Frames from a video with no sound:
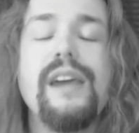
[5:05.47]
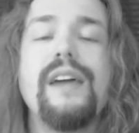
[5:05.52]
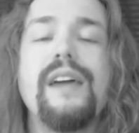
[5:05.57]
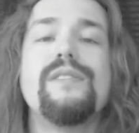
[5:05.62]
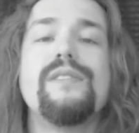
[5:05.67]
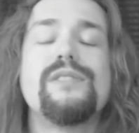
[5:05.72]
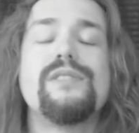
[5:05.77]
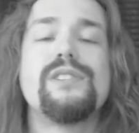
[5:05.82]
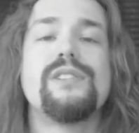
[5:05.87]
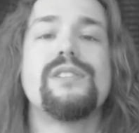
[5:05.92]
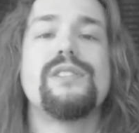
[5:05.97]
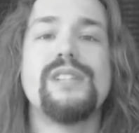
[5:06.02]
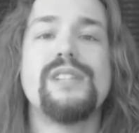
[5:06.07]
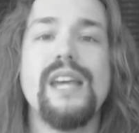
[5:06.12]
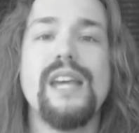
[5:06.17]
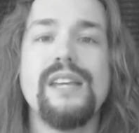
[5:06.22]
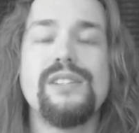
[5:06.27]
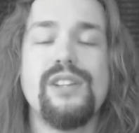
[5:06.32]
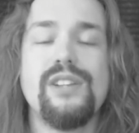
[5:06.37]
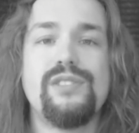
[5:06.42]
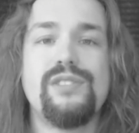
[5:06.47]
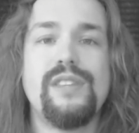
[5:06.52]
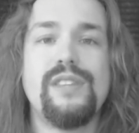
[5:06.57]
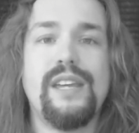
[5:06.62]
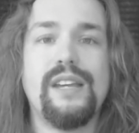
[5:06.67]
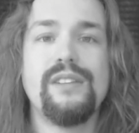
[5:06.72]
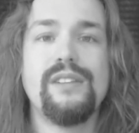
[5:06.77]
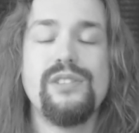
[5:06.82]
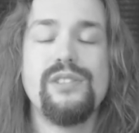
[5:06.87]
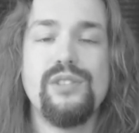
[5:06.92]
And to say such
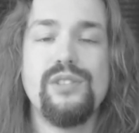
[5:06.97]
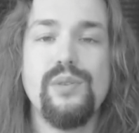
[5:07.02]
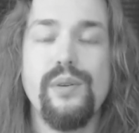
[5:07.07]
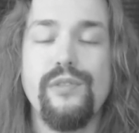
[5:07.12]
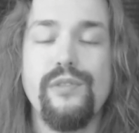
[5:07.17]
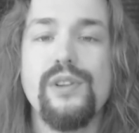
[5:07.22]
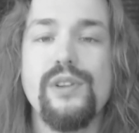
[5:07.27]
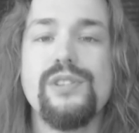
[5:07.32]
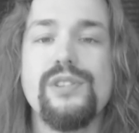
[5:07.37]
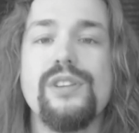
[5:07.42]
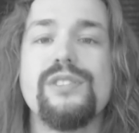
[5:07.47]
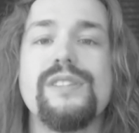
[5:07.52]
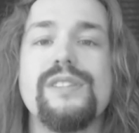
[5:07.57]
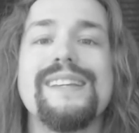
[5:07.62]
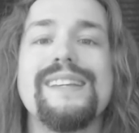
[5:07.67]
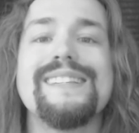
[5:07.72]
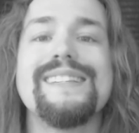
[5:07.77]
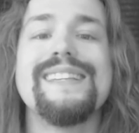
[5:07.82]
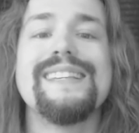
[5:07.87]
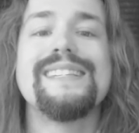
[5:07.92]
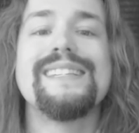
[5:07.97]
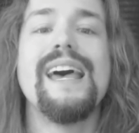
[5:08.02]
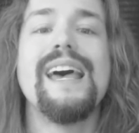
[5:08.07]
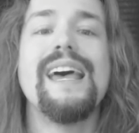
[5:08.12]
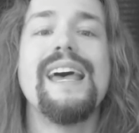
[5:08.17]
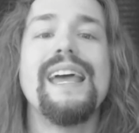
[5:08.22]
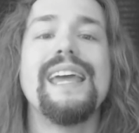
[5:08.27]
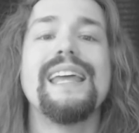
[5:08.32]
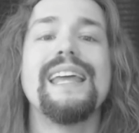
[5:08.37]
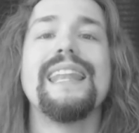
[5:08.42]
things and to infer such things is
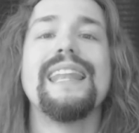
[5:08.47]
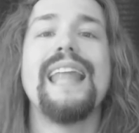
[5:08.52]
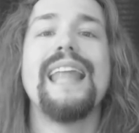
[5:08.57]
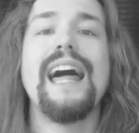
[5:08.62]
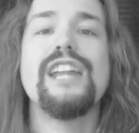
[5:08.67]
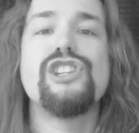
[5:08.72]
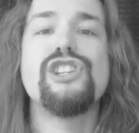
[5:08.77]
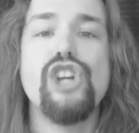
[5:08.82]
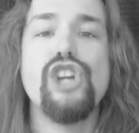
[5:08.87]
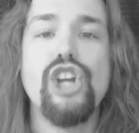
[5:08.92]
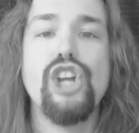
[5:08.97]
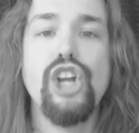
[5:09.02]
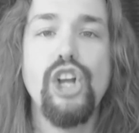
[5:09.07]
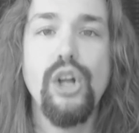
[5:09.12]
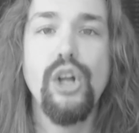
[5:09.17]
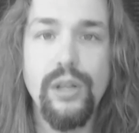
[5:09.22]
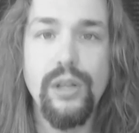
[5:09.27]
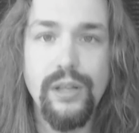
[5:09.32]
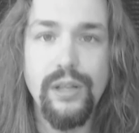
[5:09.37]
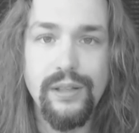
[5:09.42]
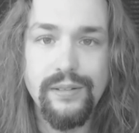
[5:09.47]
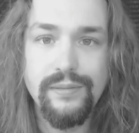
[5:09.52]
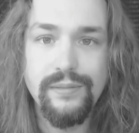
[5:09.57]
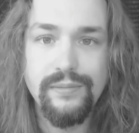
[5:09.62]
illogical.